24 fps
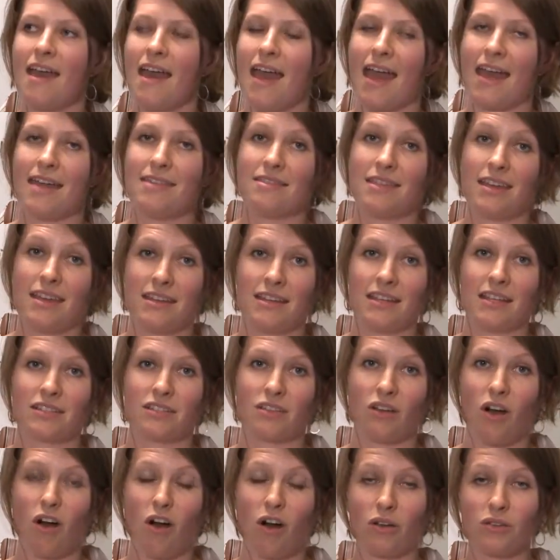And then
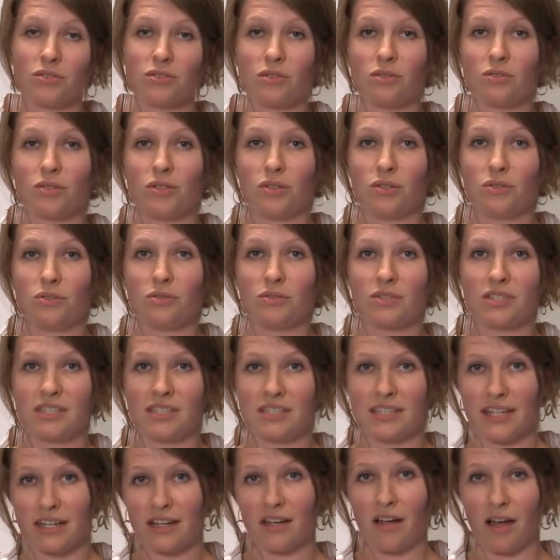it's also
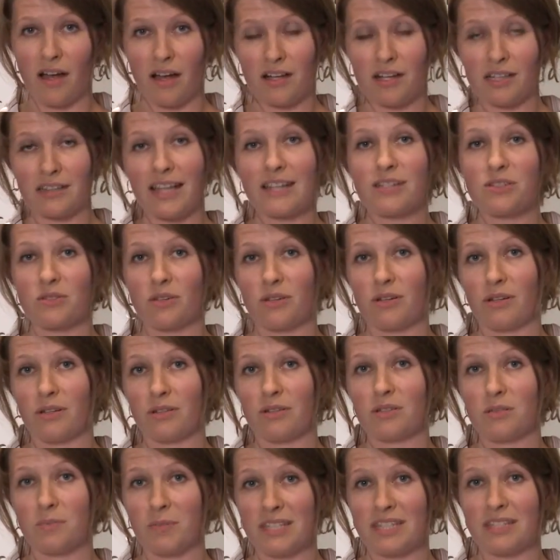used, cholesterol
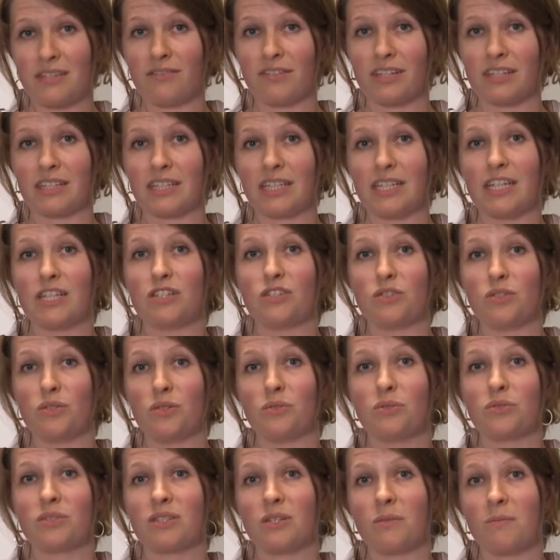specifically, is
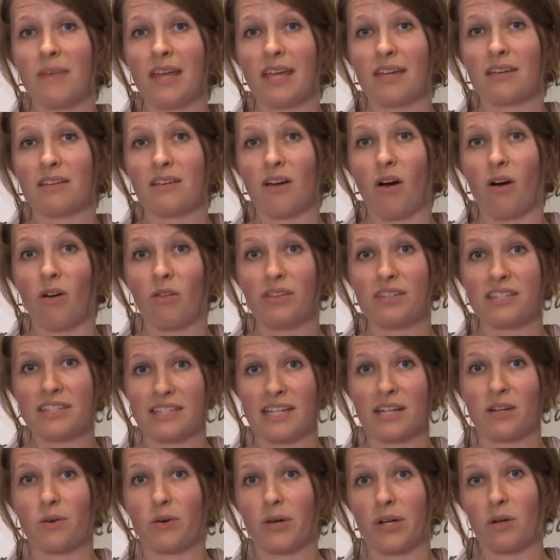used to make all the
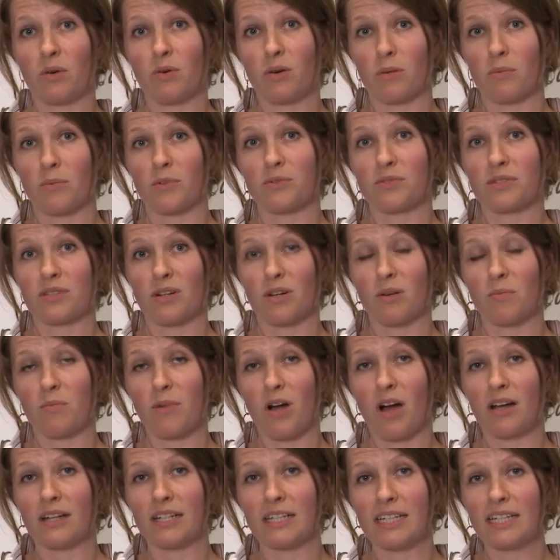steroid hormones in our
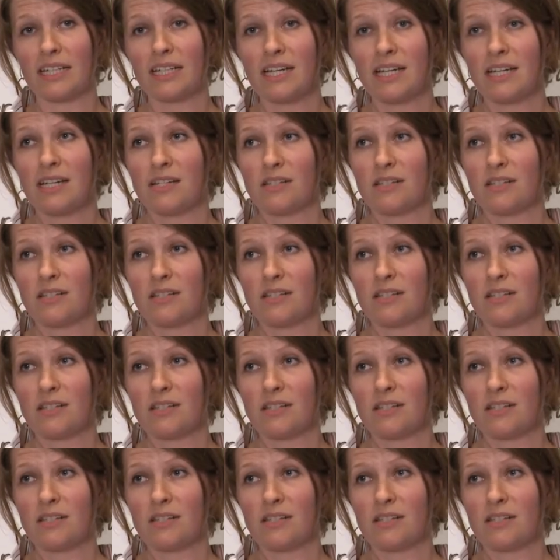body.